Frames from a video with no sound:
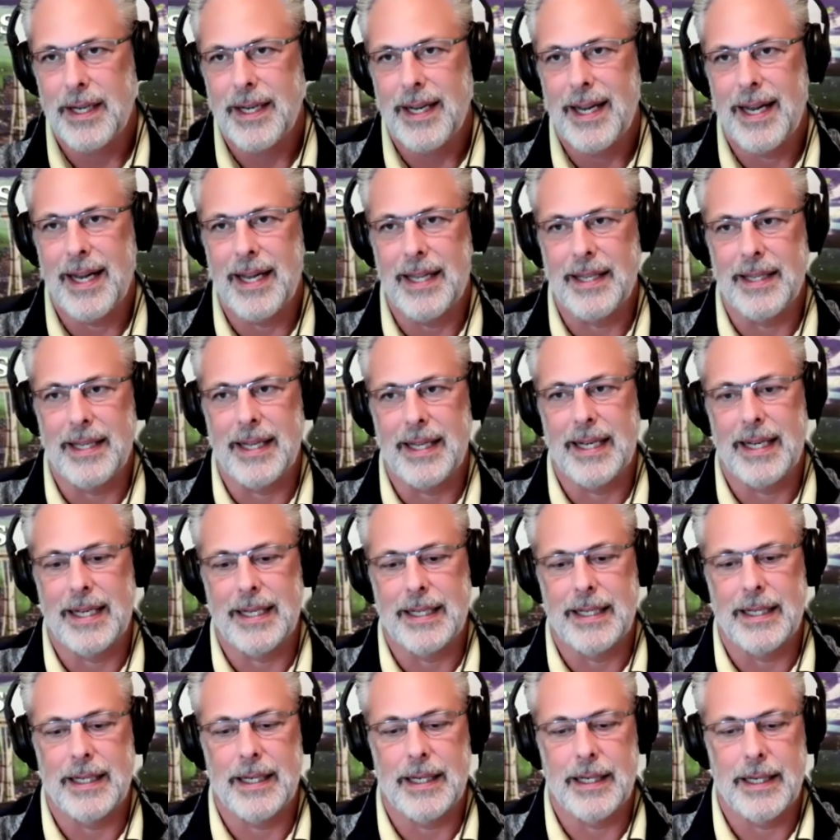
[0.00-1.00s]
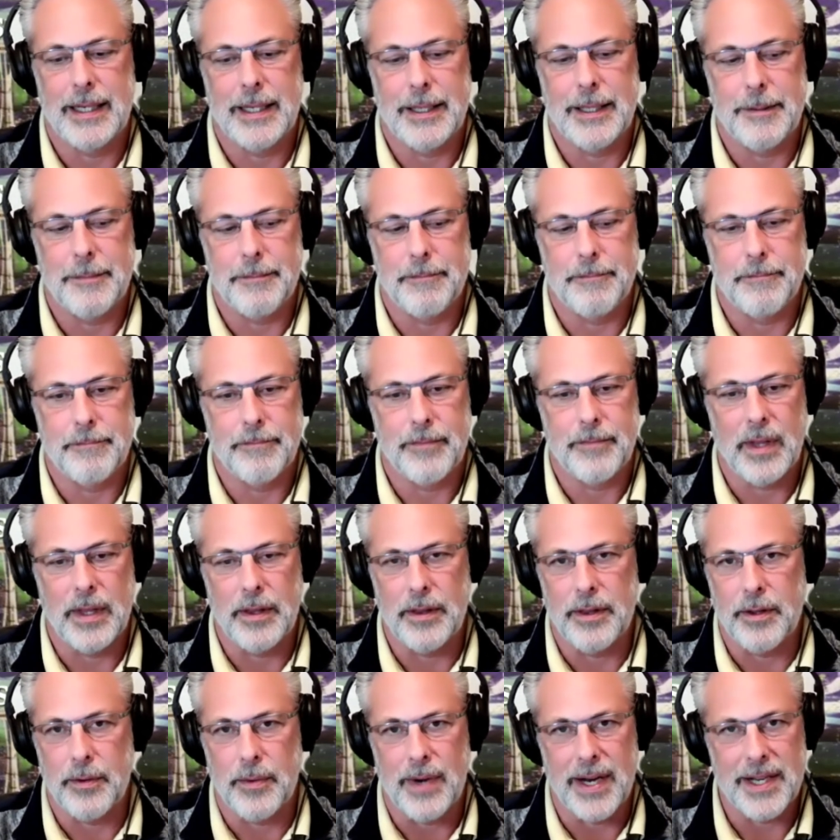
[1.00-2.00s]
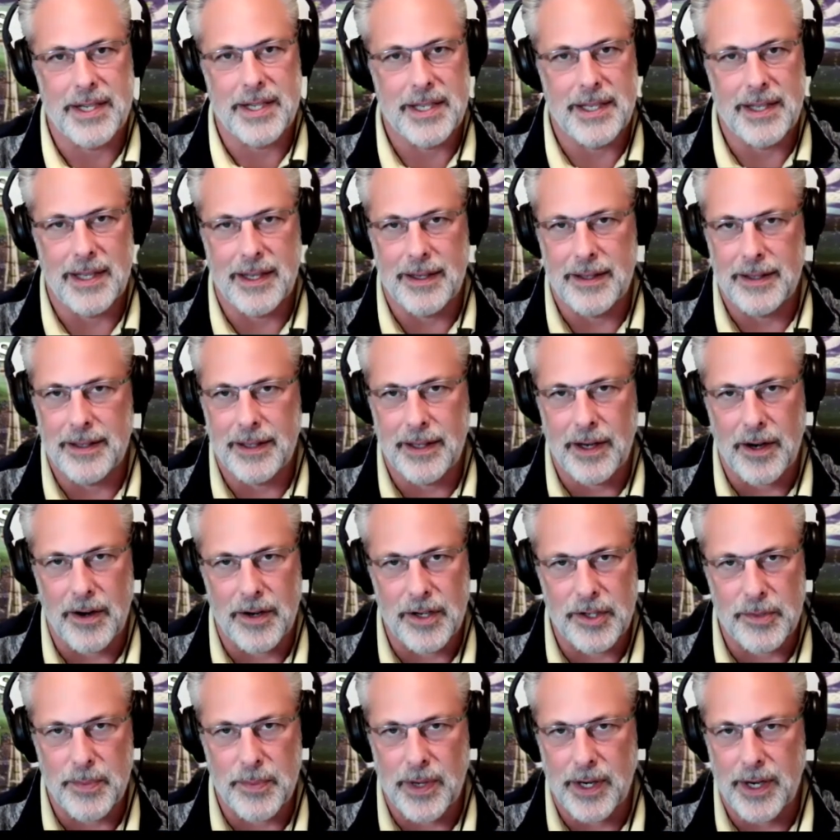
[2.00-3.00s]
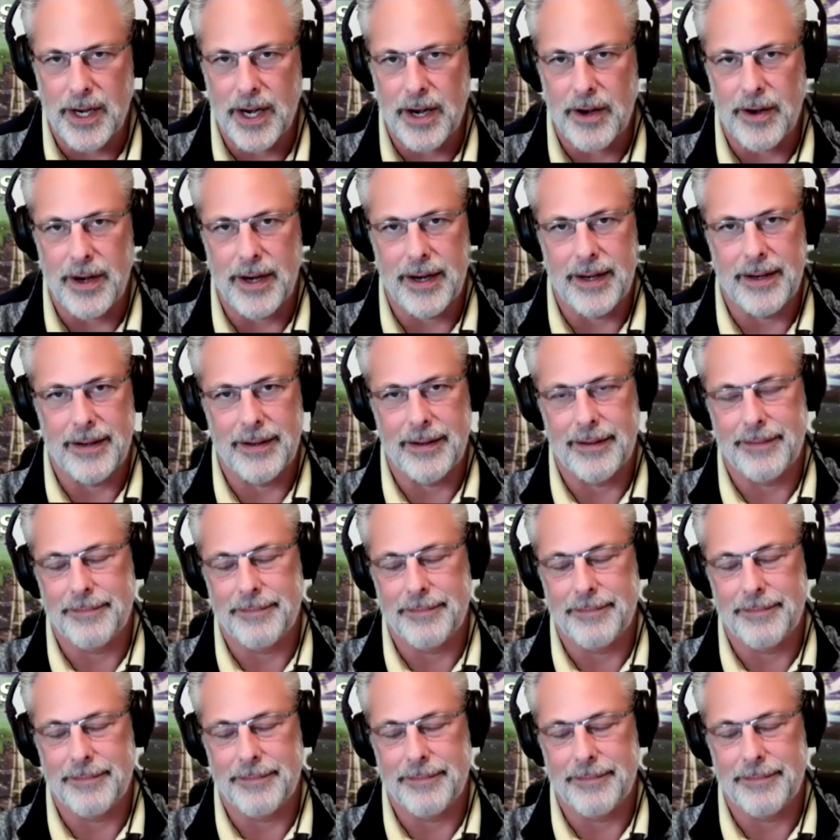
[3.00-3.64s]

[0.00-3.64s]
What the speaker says: And then the rest of the yards per carry